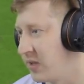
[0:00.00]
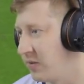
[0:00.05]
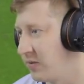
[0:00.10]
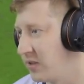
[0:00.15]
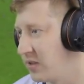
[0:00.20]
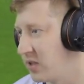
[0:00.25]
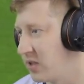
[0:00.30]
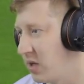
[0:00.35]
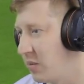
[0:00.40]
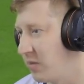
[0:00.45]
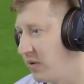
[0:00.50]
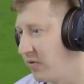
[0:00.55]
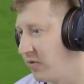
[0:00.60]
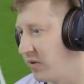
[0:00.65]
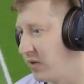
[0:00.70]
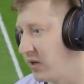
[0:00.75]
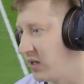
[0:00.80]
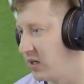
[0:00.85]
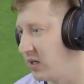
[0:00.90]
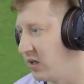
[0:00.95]
Lovely turn by
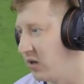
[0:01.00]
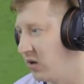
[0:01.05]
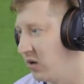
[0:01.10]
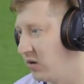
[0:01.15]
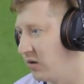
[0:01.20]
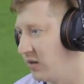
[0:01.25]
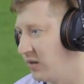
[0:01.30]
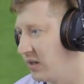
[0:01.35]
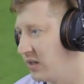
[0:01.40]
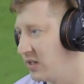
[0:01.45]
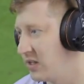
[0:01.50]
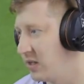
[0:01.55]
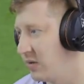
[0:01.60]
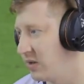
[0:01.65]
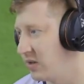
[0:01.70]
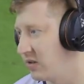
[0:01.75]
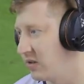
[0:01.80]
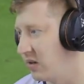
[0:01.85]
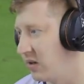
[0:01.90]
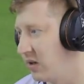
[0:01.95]
Frenkie de Jong. And there's
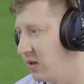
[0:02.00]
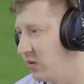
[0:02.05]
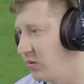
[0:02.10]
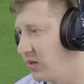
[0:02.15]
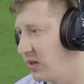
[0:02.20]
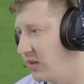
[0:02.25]
Eric Dier.